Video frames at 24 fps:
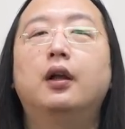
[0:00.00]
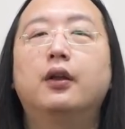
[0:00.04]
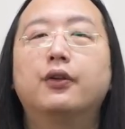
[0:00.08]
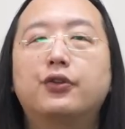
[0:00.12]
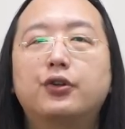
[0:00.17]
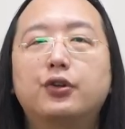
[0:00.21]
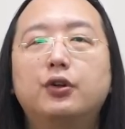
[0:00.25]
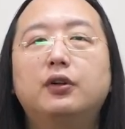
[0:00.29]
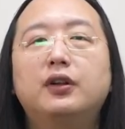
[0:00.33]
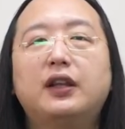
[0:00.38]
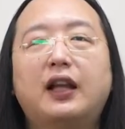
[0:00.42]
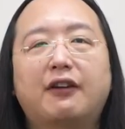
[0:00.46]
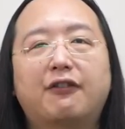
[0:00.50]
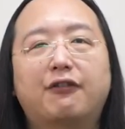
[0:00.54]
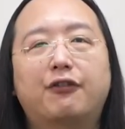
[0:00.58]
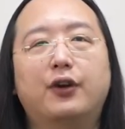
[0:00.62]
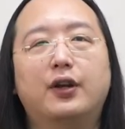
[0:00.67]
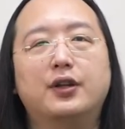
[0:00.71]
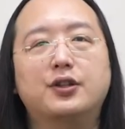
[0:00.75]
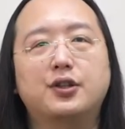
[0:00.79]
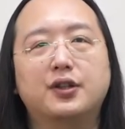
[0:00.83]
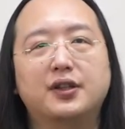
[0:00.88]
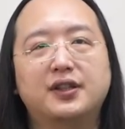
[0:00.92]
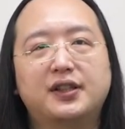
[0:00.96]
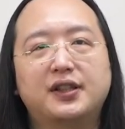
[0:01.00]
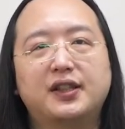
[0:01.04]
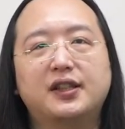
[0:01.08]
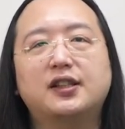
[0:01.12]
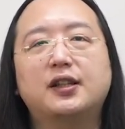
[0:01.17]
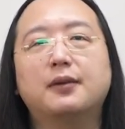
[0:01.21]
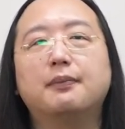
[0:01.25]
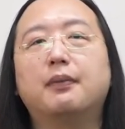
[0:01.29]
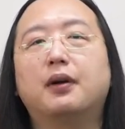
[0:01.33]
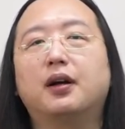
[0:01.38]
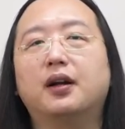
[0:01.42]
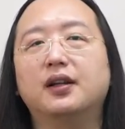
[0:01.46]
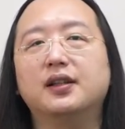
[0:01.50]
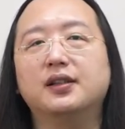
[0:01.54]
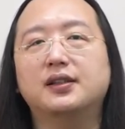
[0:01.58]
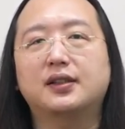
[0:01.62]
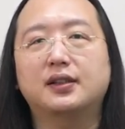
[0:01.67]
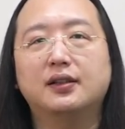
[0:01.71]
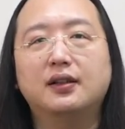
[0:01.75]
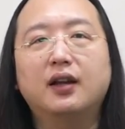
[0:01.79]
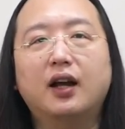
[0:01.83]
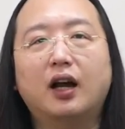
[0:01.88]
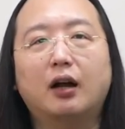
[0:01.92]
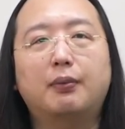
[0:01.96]
Through LaFresh systemized
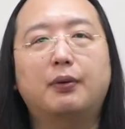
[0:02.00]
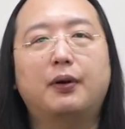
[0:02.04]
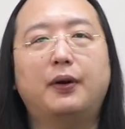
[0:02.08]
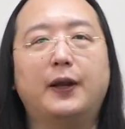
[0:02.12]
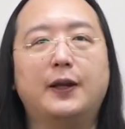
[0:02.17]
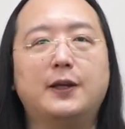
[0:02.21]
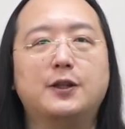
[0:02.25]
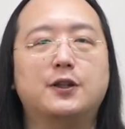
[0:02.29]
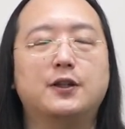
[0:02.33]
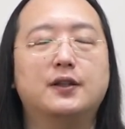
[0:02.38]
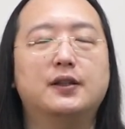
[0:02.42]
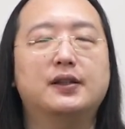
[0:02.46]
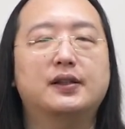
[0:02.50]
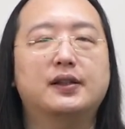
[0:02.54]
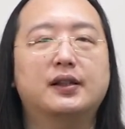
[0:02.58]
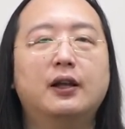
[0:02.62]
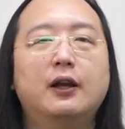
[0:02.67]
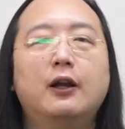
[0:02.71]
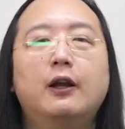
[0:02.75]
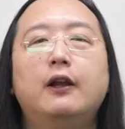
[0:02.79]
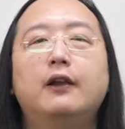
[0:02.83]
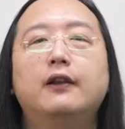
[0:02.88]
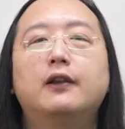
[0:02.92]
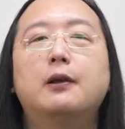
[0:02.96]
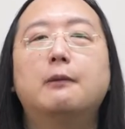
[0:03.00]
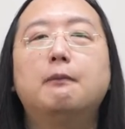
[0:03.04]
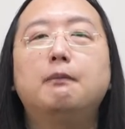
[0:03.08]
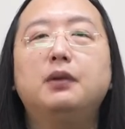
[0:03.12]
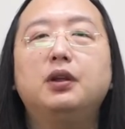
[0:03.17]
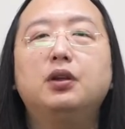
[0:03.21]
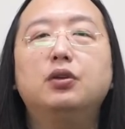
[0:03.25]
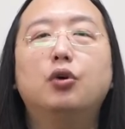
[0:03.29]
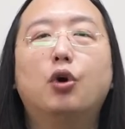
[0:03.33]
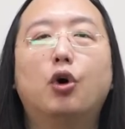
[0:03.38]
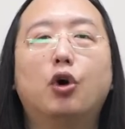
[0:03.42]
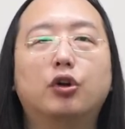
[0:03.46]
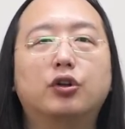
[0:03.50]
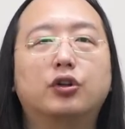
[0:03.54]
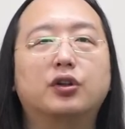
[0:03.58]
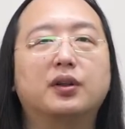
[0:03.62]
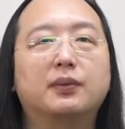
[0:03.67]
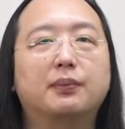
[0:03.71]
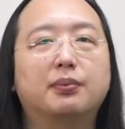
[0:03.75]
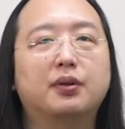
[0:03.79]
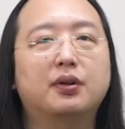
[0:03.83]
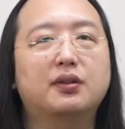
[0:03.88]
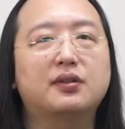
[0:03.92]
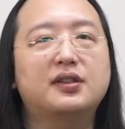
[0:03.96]
operations, the meal ordering
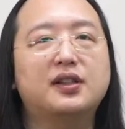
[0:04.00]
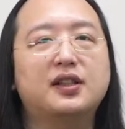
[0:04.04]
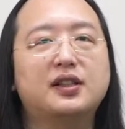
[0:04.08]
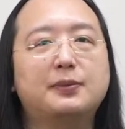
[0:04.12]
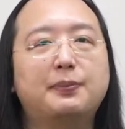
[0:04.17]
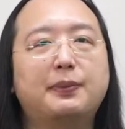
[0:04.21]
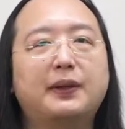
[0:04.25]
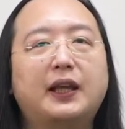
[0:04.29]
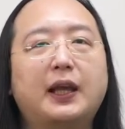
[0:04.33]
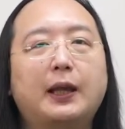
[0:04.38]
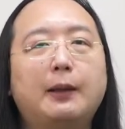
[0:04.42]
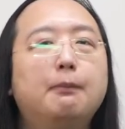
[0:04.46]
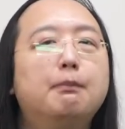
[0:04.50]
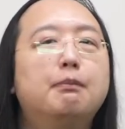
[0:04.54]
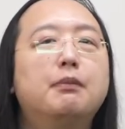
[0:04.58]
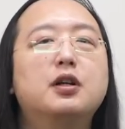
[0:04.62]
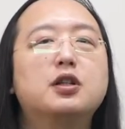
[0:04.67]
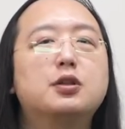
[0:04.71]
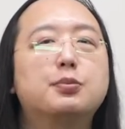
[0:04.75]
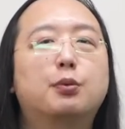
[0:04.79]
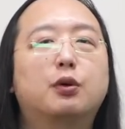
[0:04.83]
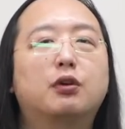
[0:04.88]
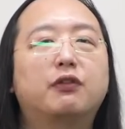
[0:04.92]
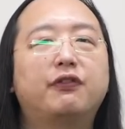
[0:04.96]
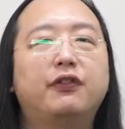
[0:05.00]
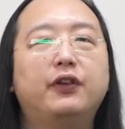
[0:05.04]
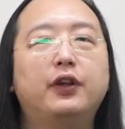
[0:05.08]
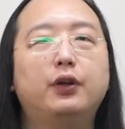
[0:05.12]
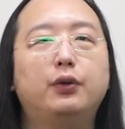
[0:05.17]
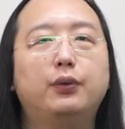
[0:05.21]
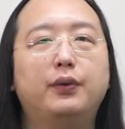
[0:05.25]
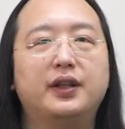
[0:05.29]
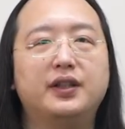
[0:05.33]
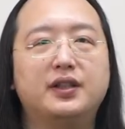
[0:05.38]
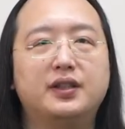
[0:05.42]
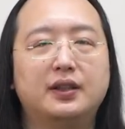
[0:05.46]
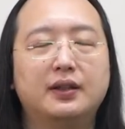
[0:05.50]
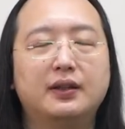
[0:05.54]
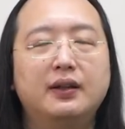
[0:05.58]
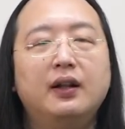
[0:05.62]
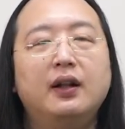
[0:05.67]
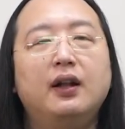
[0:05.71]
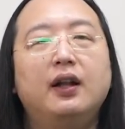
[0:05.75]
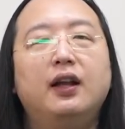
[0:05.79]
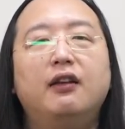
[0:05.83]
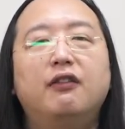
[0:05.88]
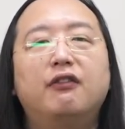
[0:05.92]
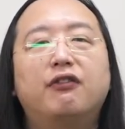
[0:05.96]
process became much more fluid
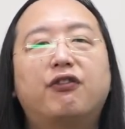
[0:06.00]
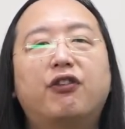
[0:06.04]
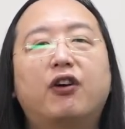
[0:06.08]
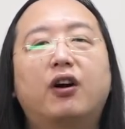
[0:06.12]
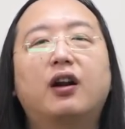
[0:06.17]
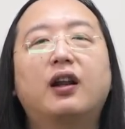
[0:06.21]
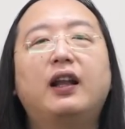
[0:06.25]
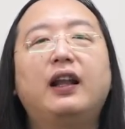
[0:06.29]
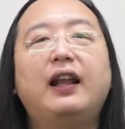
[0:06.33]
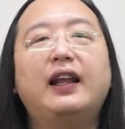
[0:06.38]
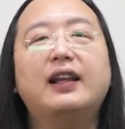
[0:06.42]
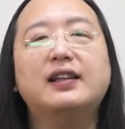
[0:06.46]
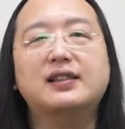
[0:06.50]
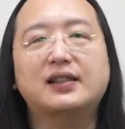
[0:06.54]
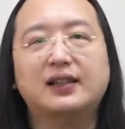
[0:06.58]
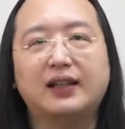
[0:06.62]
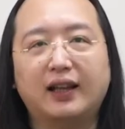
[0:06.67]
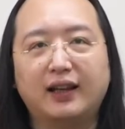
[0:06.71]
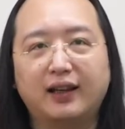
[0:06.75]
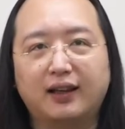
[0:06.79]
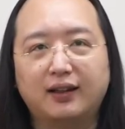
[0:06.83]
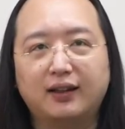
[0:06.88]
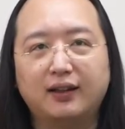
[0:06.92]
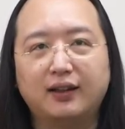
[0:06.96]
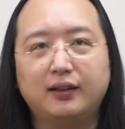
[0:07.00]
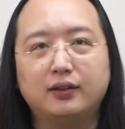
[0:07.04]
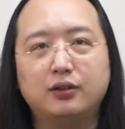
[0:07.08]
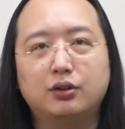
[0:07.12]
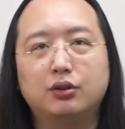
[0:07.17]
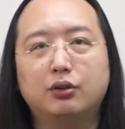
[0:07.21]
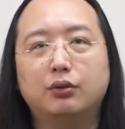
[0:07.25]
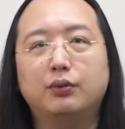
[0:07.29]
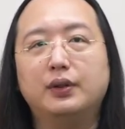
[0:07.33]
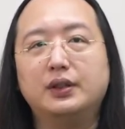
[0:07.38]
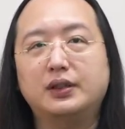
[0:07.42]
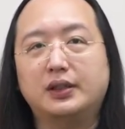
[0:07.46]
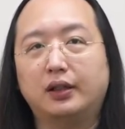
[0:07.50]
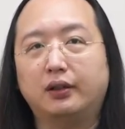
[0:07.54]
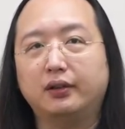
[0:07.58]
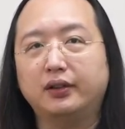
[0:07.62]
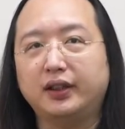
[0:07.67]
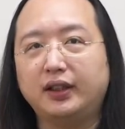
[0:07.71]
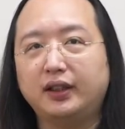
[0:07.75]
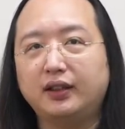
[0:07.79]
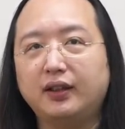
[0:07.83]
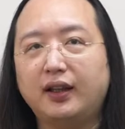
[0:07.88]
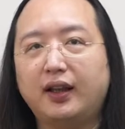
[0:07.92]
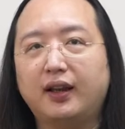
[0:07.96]
and far less likely to result
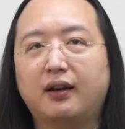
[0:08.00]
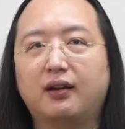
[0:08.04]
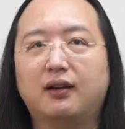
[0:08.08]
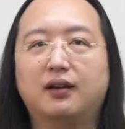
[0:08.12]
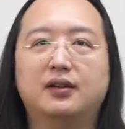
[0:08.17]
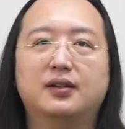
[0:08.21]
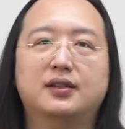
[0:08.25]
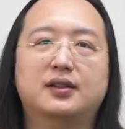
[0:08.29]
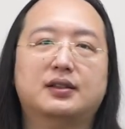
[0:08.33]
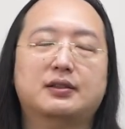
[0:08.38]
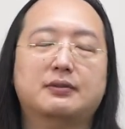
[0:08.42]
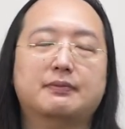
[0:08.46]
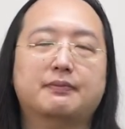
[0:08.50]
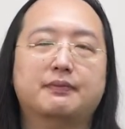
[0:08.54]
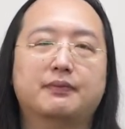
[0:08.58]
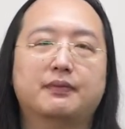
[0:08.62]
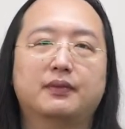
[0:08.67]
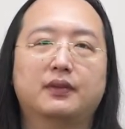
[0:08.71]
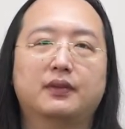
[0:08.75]
in errors.